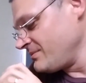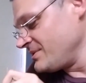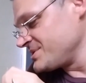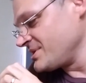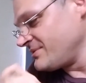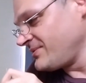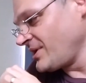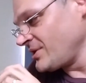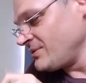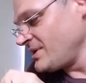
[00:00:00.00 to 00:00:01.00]
is going to
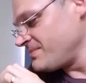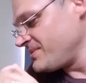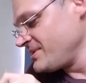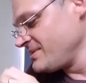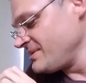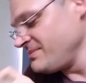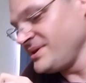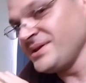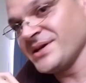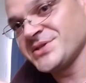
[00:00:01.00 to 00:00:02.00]
follow up and
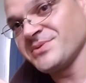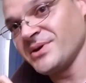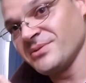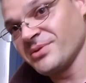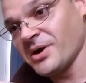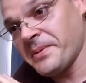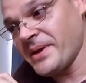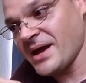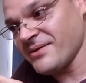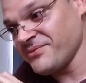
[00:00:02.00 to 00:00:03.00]
be the next one. It'll
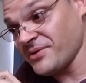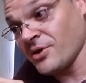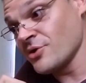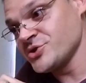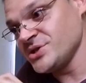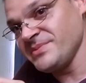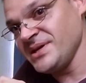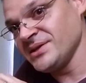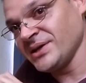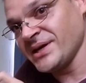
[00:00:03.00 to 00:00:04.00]
probably have
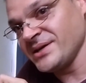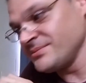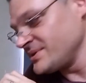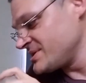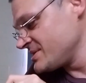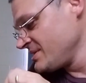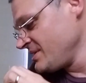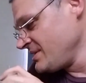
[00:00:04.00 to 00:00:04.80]
RGB lighting, but